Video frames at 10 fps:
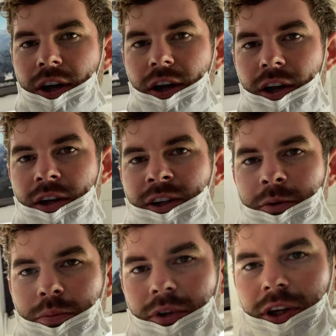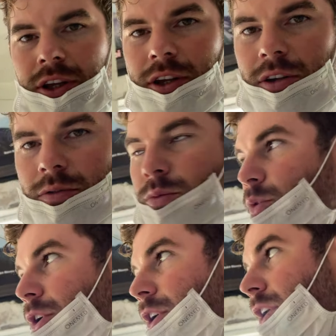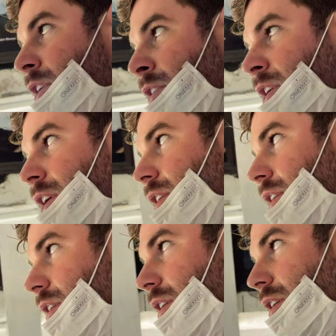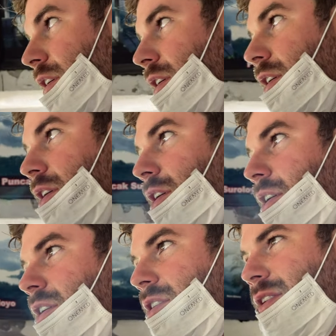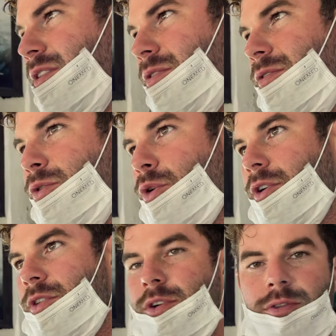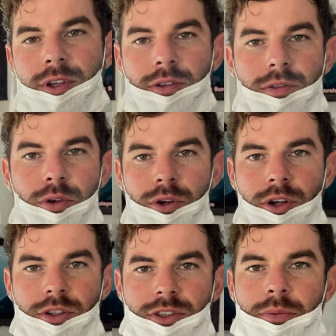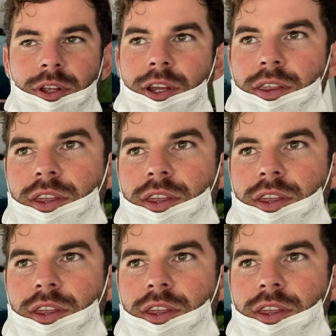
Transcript: and I believe we're in like uh, the fourth or fifth floor, something like